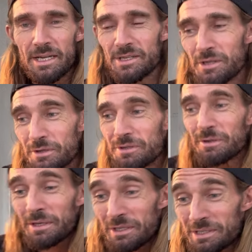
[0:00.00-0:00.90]
And so
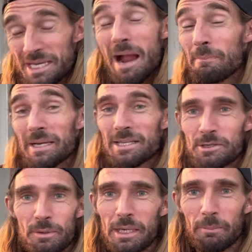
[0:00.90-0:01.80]
you're tapping
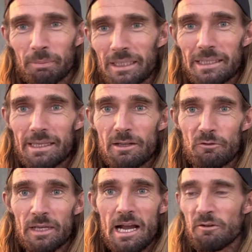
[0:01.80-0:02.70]
into a completely
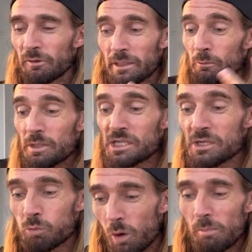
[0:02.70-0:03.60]
different athlete, which is
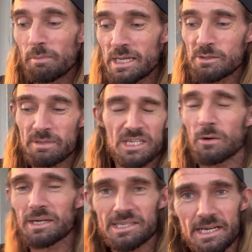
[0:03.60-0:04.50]
what makes me
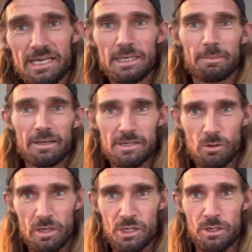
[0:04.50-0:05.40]
so excited about this
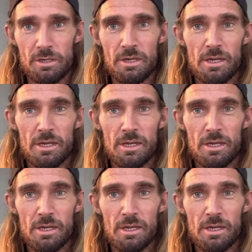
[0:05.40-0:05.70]
question.